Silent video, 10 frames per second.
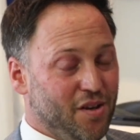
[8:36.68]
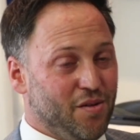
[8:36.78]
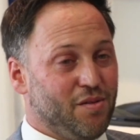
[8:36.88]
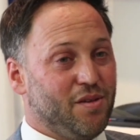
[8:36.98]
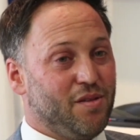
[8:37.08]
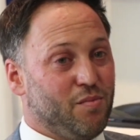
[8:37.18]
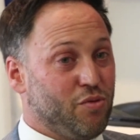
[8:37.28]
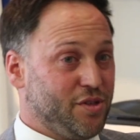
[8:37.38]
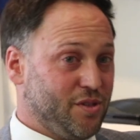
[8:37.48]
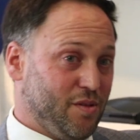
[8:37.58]

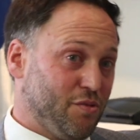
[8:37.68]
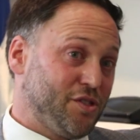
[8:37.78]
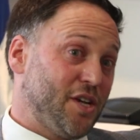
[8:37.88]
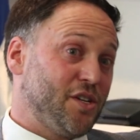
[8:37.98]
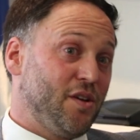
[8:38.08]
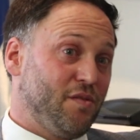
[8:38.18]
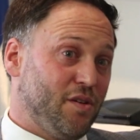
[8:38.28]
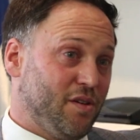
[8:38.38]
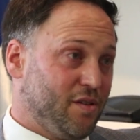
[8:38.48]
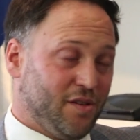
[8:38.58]
the procession of
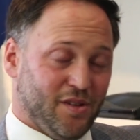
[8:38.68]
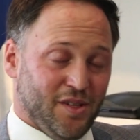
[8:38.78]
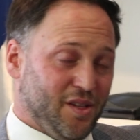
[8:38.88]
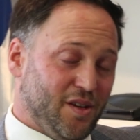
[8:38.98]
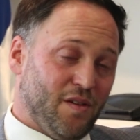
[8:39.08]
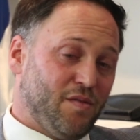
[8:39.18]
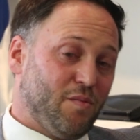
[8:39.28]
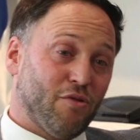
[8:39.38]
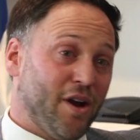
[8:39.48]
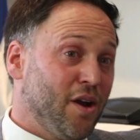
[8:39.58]

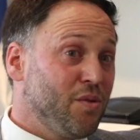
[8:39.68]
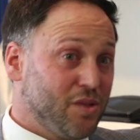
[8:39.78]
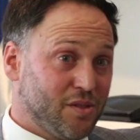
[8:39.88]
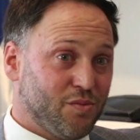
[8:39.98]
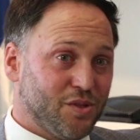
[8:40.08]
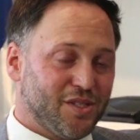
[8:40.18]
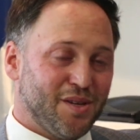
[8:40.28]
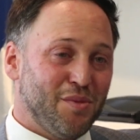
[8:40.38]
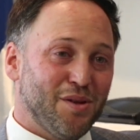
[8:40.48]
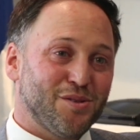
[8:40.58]
the prayer was
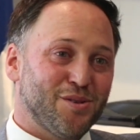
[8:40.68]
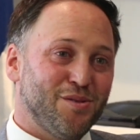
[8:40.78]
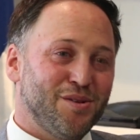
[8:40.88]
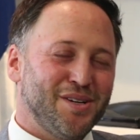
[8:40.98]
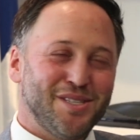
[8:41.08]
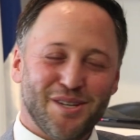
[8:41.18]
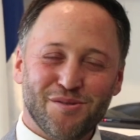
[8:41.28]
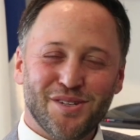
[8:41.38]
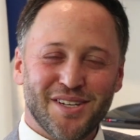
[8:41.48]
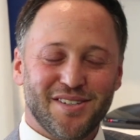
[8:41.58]
similar. So it's
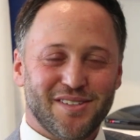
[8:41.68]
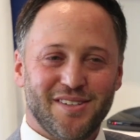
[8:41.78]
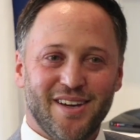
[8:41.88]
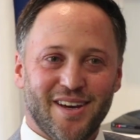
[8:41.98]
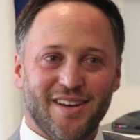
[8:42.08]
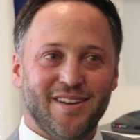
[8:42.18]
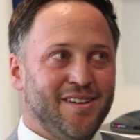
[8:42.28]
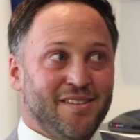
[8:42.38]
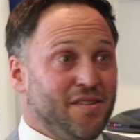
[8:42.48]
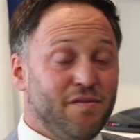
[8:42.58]
interesting to see and
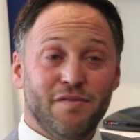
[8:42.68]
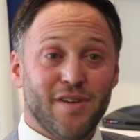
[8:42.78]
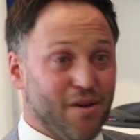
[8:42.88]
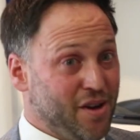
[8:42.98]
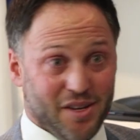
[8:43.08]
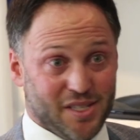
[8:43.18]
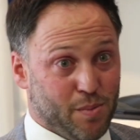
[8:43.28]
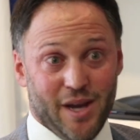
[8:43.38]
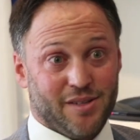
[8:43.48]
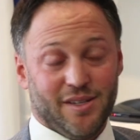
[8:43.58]
very
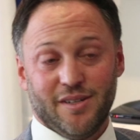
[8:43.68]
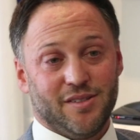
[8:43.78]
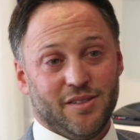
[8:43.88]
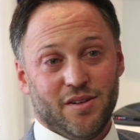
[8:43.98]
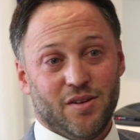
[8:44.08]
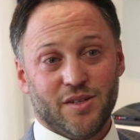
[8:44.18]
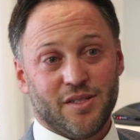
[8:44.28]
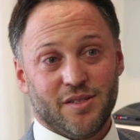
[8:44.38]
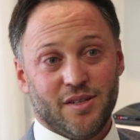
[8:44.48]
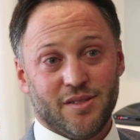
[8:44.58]
unexpected.
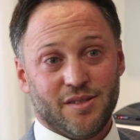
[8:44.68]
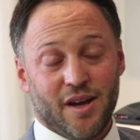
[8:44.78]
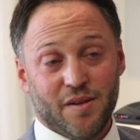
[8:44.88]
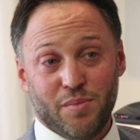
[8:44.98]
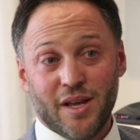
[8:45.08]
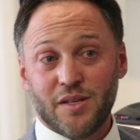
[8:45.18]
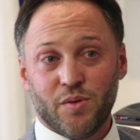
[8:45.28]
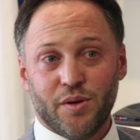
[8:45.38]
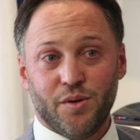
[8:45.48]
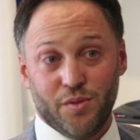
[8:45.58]
It's not a place
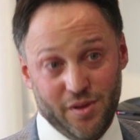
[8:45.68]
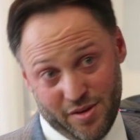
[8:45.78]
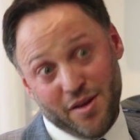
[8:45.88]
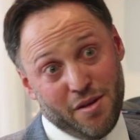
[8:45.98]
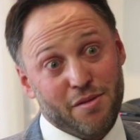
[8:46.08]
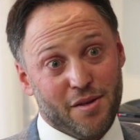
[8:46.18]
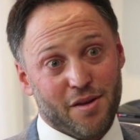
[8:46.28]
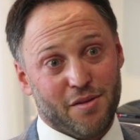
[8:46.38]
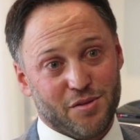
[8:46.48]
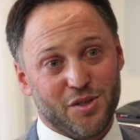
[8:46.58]
where you would
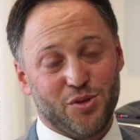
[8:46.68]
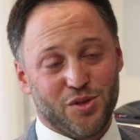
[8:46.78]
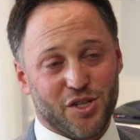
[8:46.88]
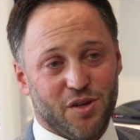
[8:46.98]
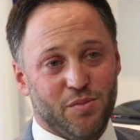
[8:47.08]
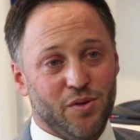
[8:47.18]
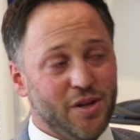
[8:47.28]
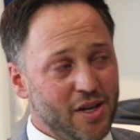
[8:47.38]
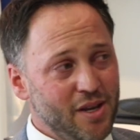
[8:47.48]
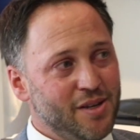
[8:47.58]
think there's a Jewish
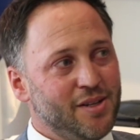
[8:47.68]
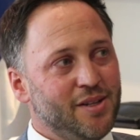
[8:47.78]
community.